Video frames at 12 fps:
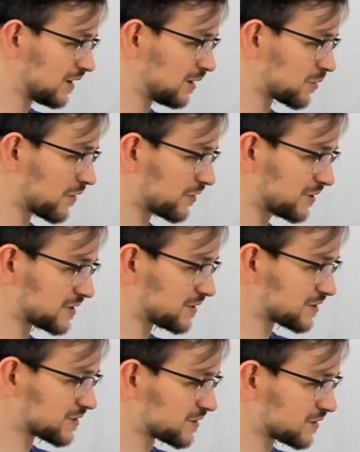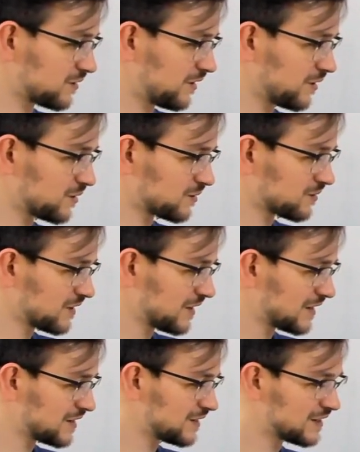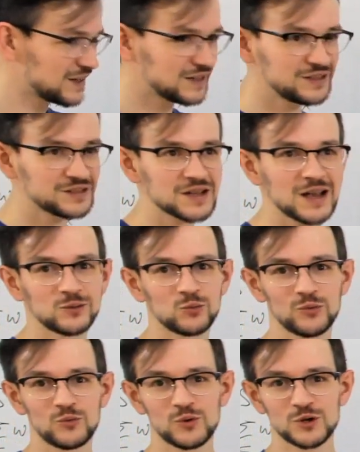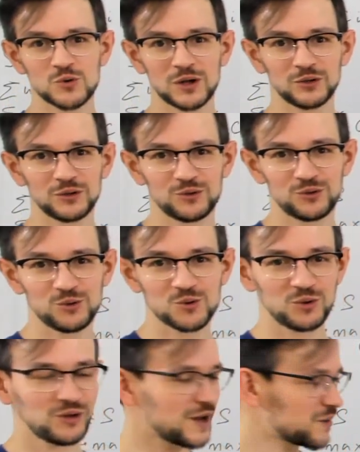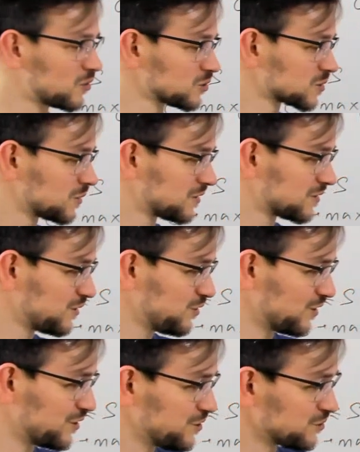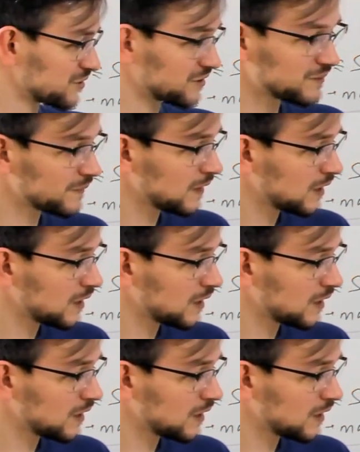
preferences. Like, decide which one do you like most with and use it.